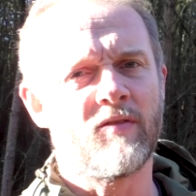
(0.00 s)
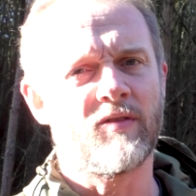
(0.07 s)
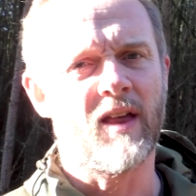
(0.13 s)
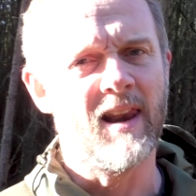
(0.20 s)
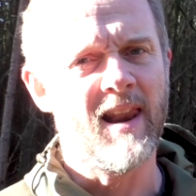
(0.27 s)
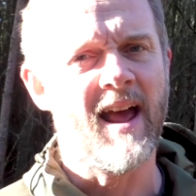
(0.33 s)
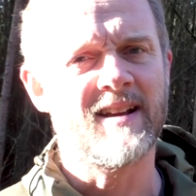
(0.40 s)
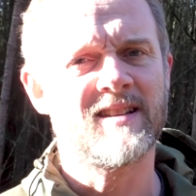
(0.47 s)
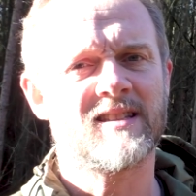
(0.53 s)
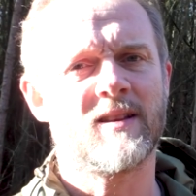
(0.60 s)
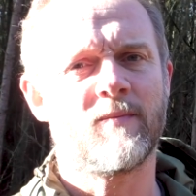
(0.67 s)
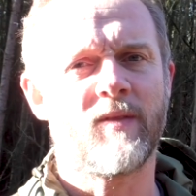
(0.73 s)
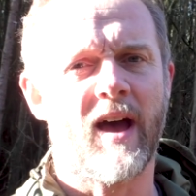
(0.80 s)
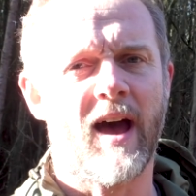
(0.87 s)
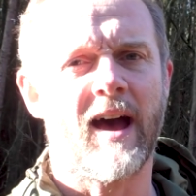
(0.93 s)
the
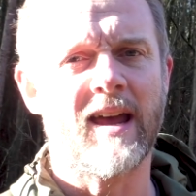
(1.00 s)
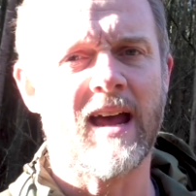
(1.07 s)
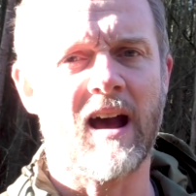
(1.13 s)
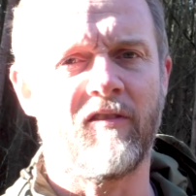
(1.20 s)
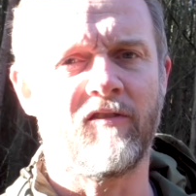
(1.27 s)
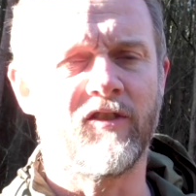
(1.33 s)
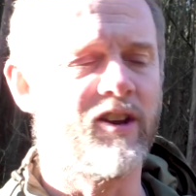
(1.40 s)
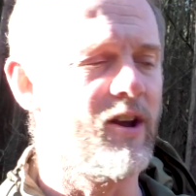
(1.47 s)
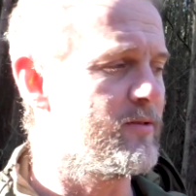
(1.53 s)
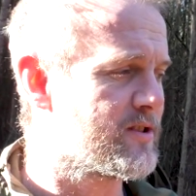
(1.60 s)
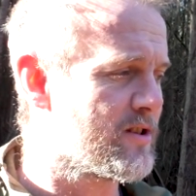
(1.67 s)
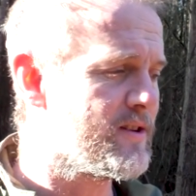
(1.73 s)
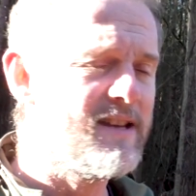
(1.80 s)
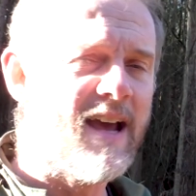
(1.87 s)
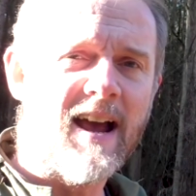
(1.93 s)
less I have to do.
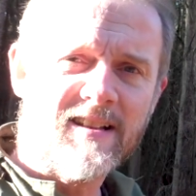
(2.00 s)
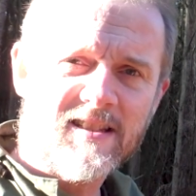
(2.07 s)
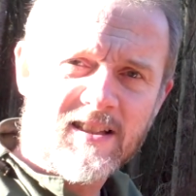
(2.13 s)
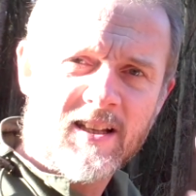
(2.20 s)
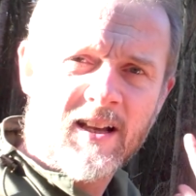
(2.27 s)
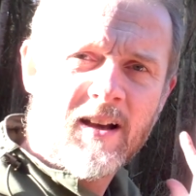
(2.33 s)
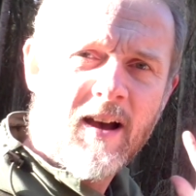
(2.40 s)
So yes,